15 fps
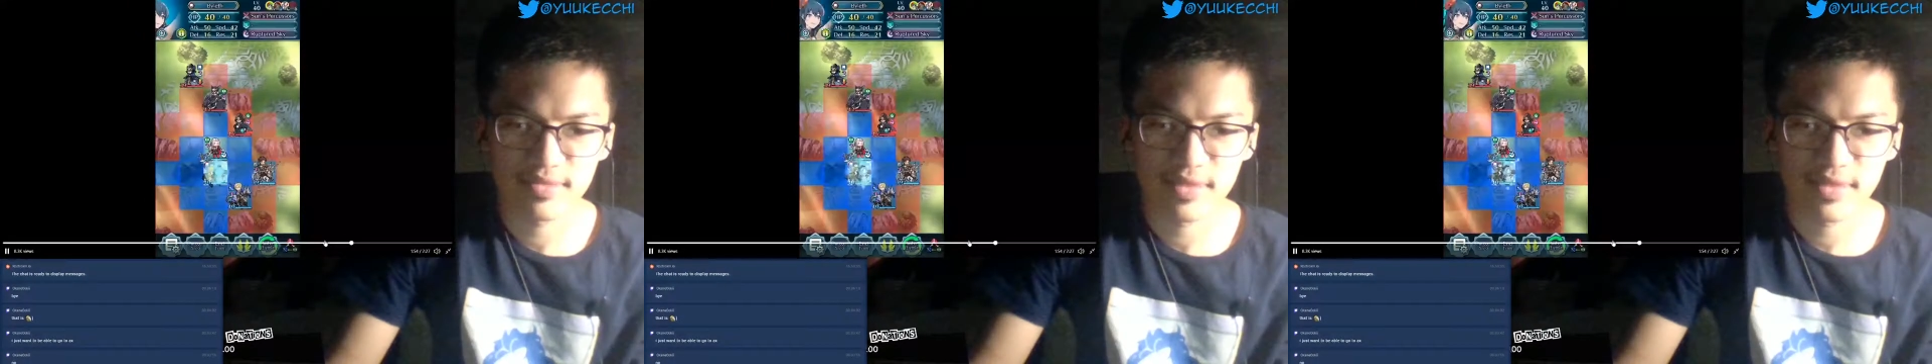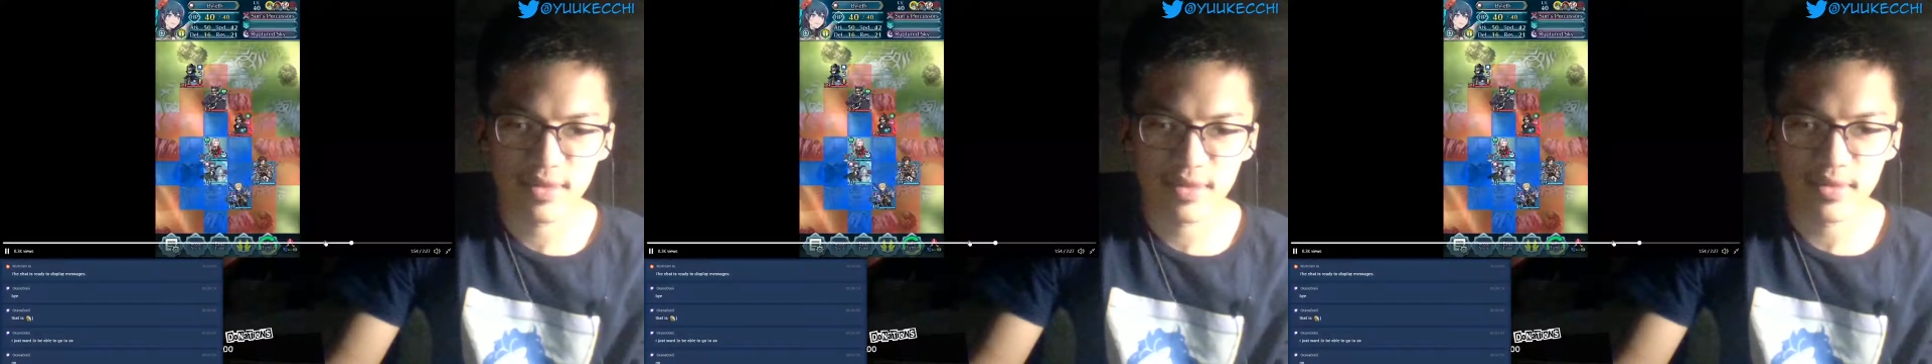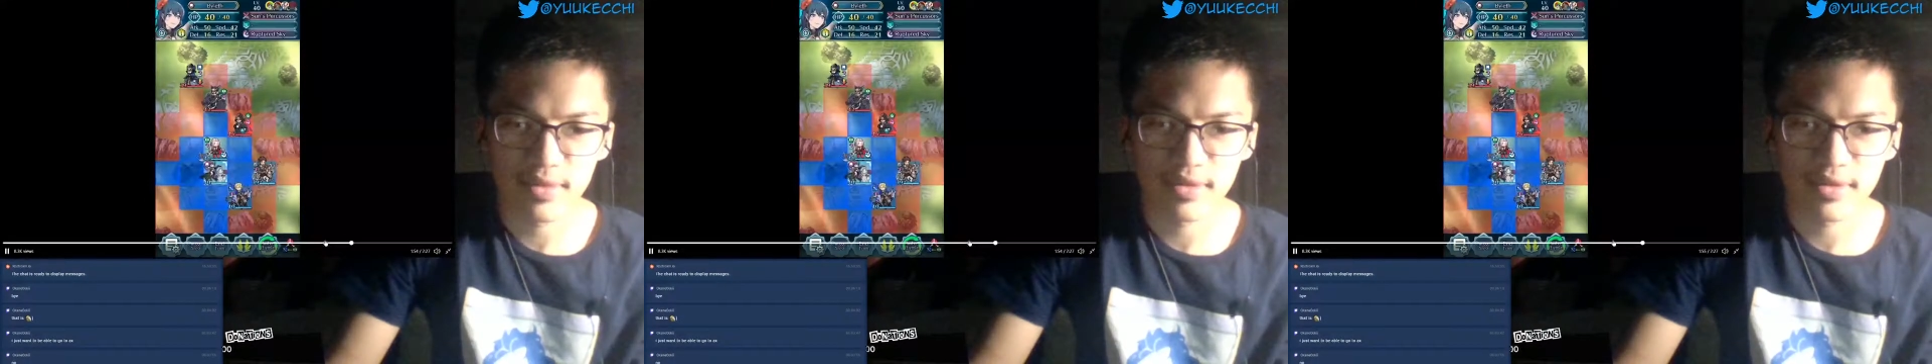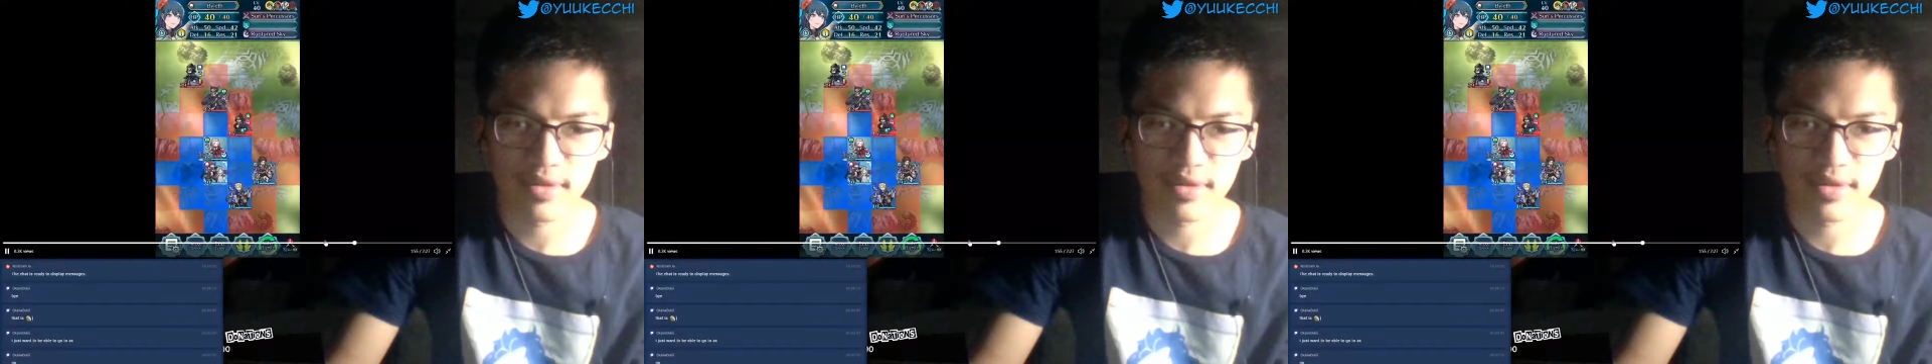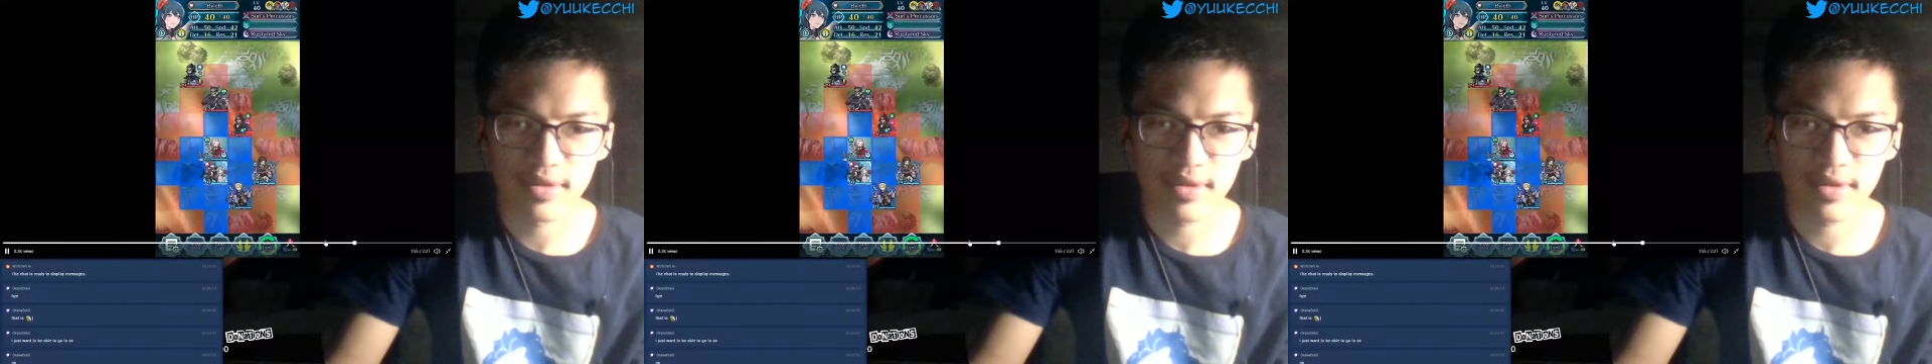Listen to
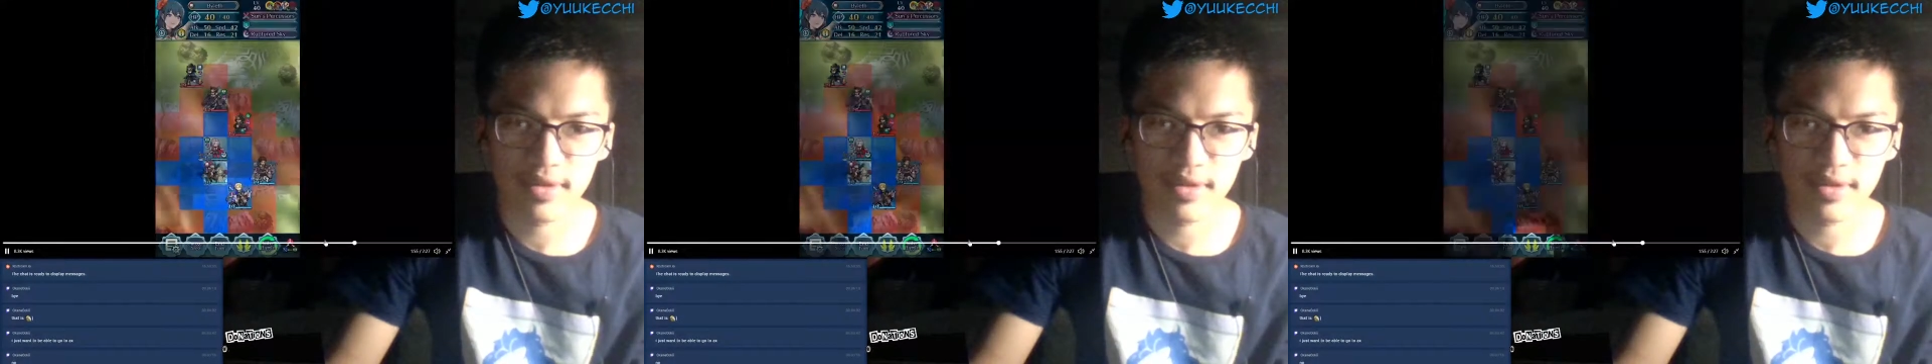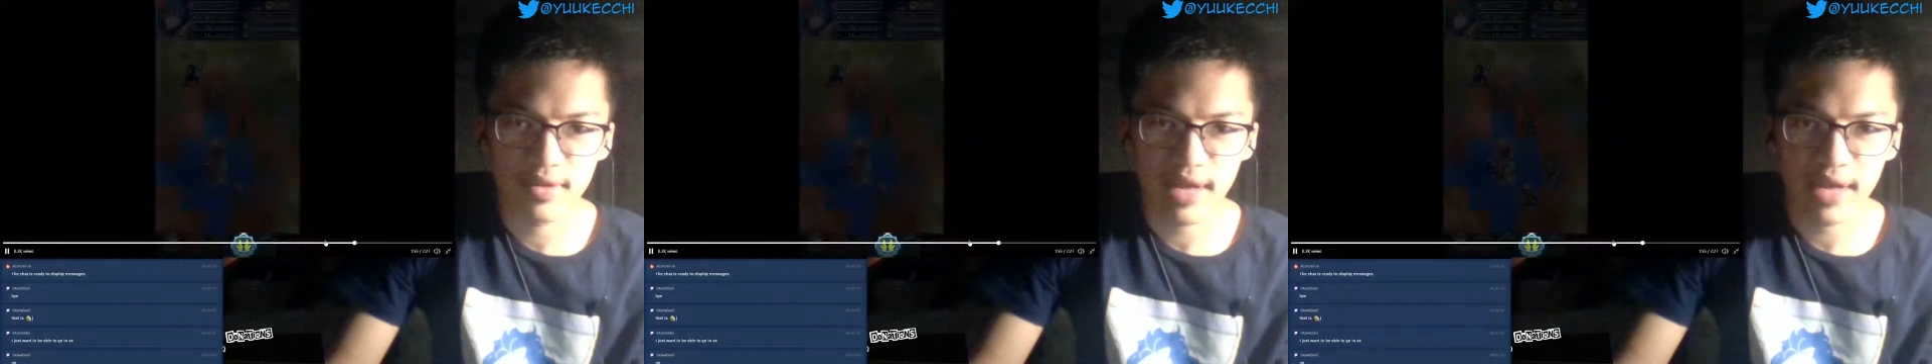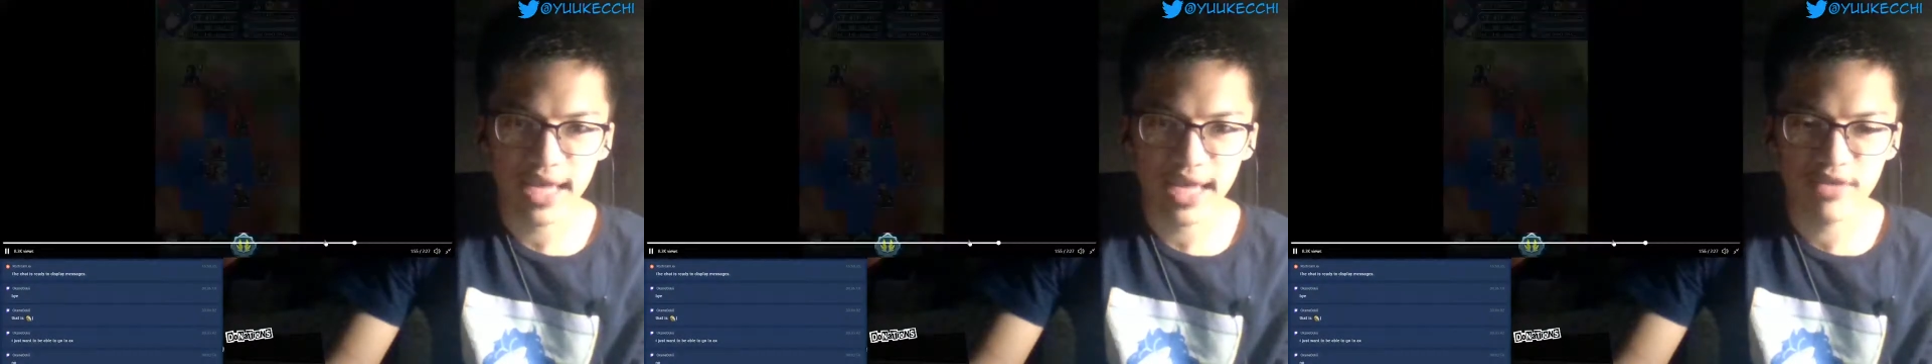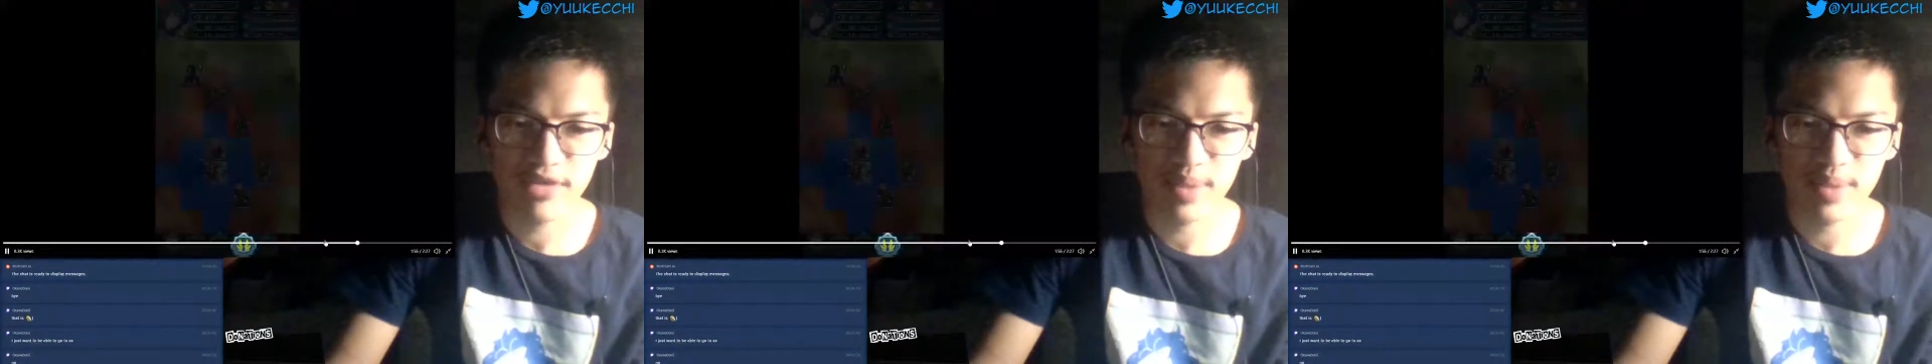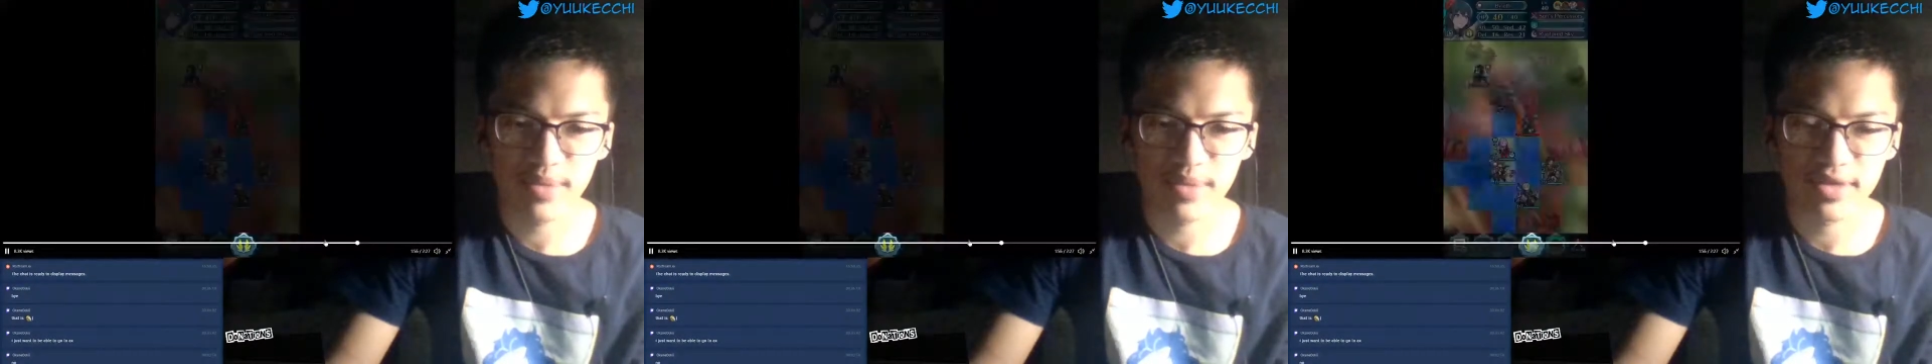the waves. I can't remember.
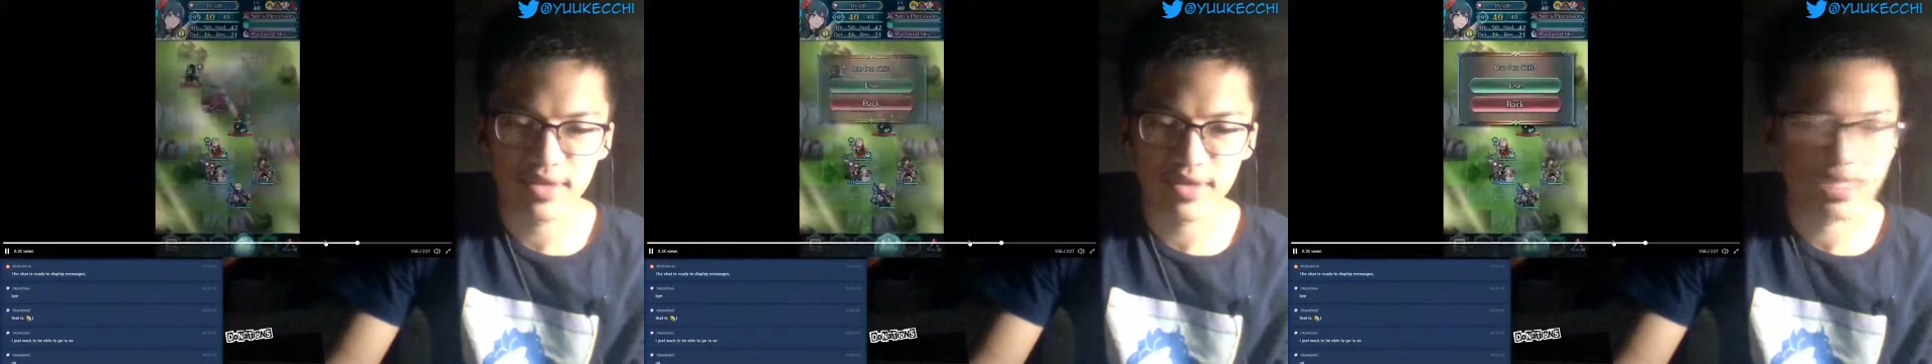Does she